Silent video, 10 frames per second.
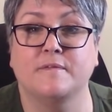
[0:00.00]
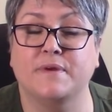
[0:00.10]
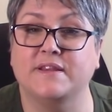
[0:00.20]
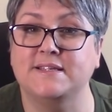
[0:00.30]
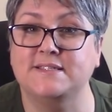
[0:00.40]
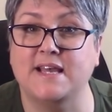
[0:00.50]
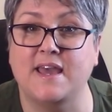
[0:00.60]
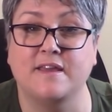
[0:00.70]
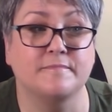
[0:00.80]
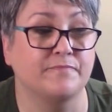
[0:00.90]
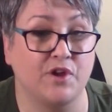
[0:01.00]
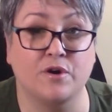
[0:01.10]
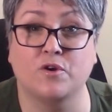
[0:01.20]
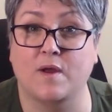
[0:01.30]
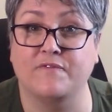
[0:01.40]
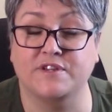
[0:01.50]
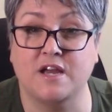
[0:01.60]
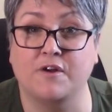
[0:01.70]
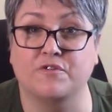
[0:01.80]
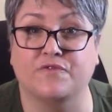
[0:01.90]
But let's say you're a great
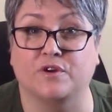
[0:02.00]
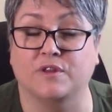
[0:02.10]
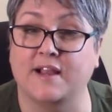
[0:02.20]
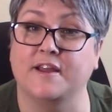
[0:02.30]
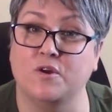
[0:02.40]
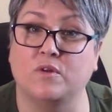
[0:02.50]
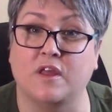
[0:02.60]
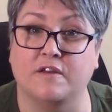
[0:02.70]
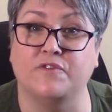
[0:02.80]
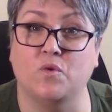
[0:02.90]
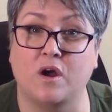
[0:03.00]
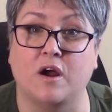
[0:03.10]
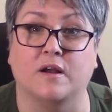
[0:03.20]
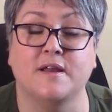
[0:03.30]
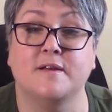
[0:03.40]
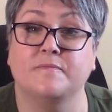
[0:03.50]
photographer, like I know a lot of you are.